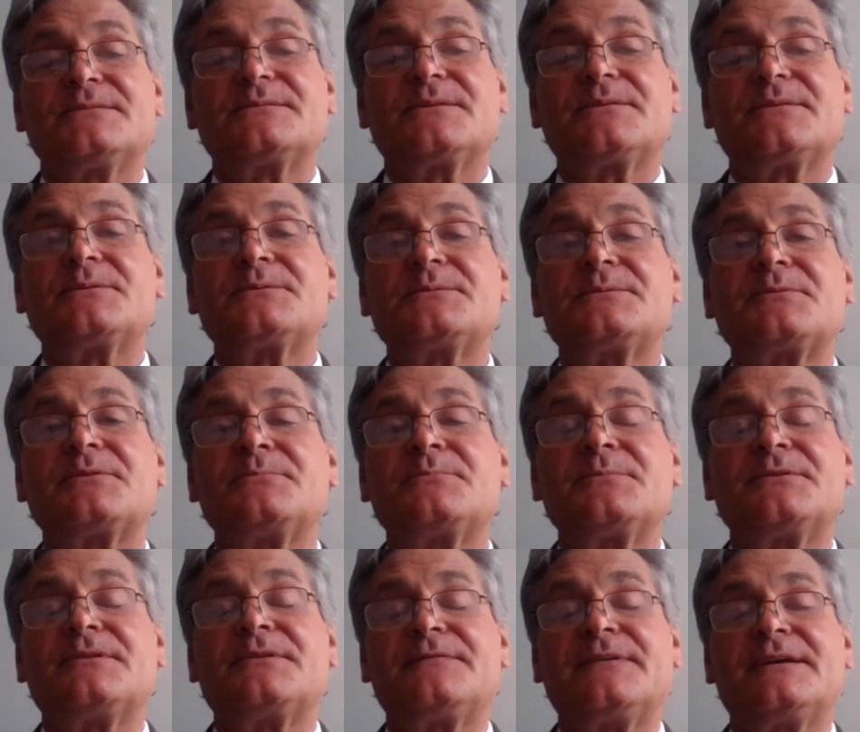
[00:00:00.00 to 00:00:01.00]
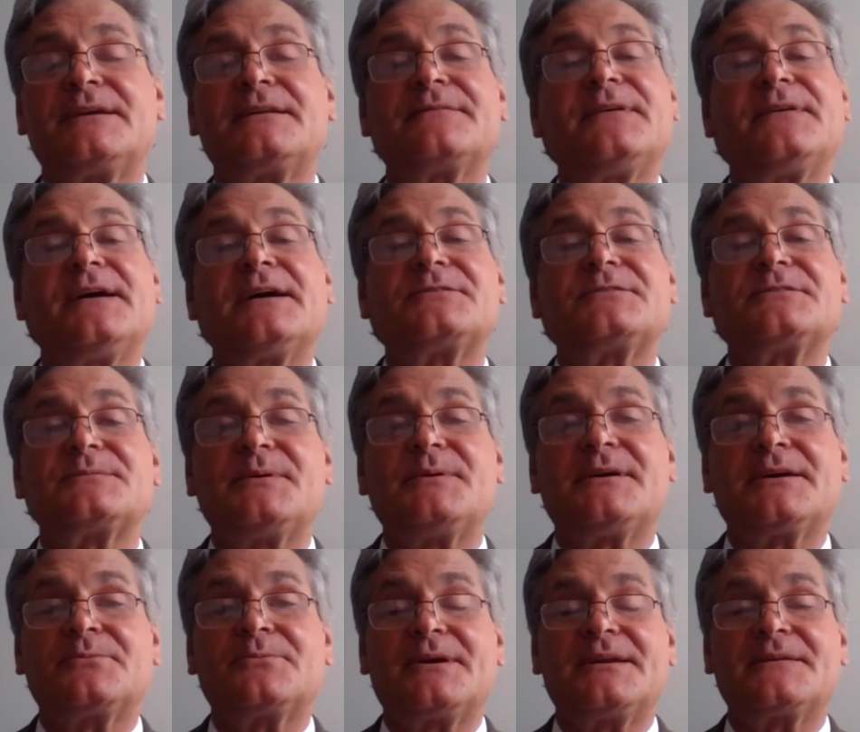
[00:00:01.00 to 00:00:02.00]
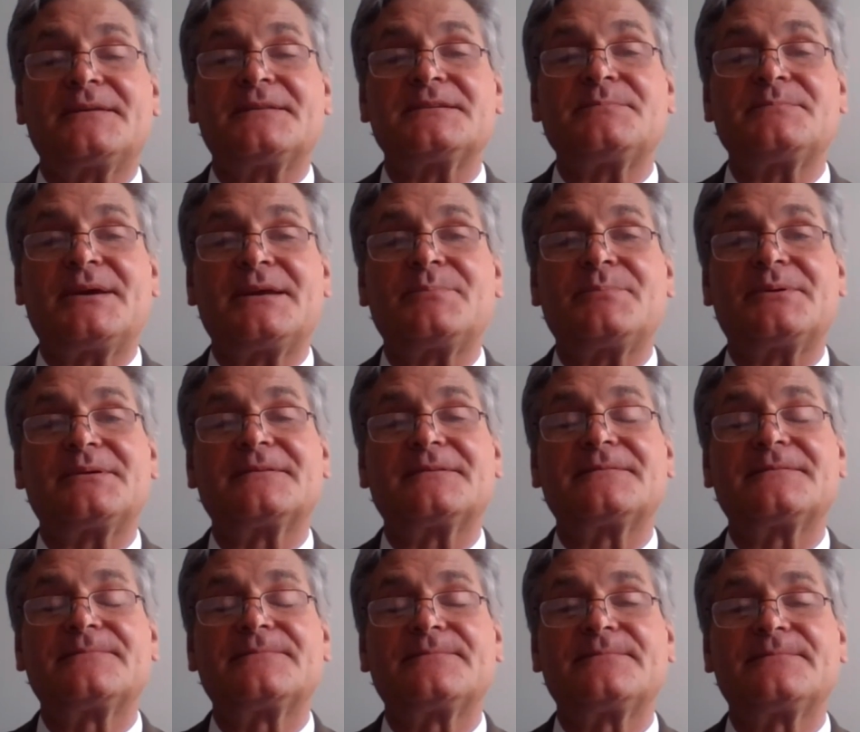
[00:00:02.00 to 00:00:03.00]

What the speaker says: So those were the motivating factors behind writing this paper.